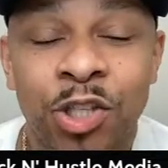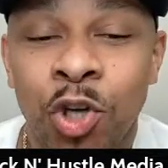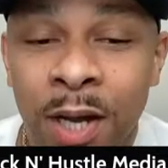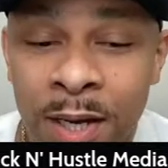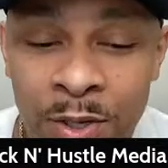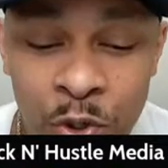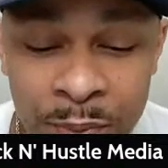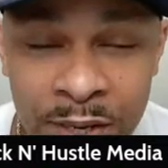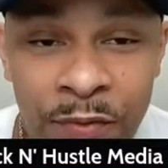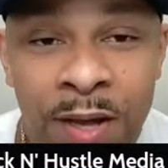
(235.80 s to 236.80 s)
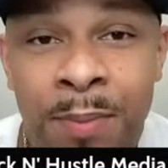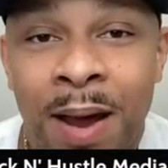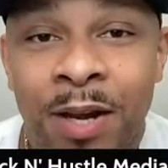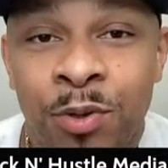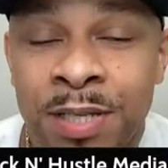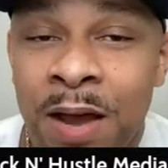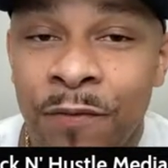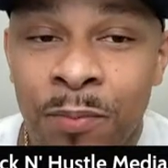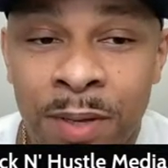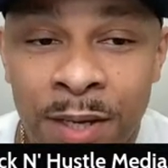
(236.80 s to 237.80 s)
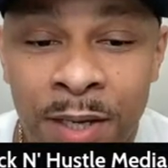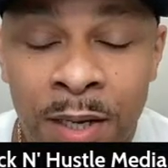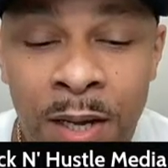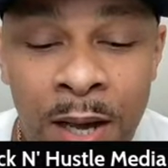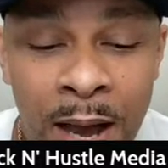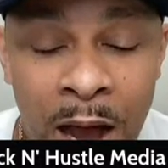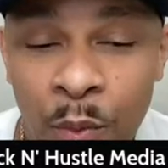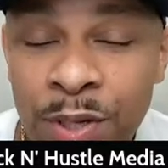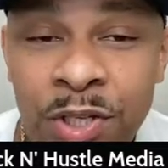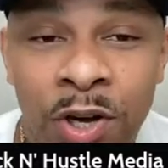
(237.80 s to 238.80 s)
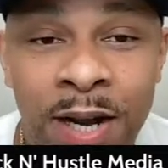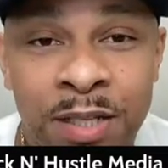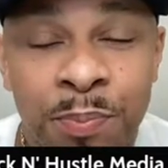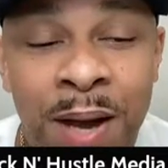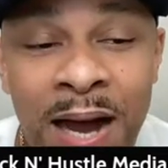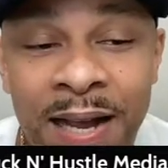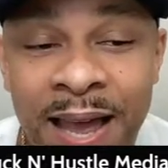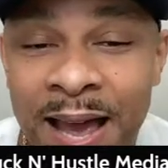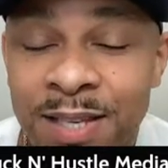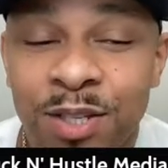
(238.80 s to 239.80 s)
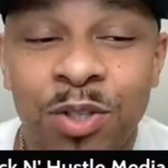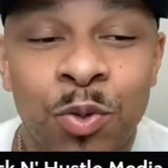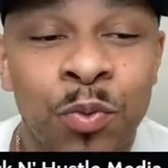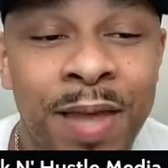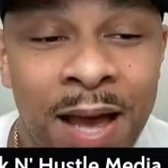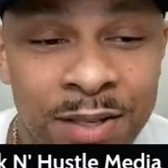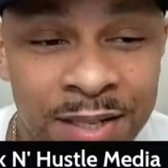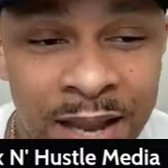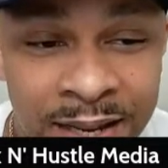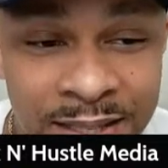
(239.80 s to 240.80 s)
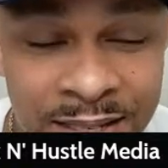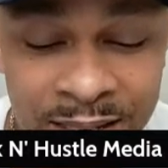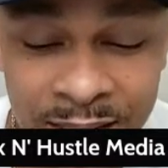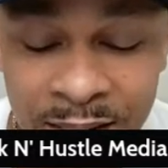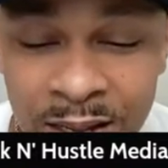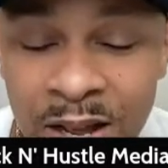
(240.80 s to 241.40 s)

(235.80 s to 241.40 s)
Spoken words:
Truck and Hustle Media, for anybody who's not familiar, we started as a podcast in 2019.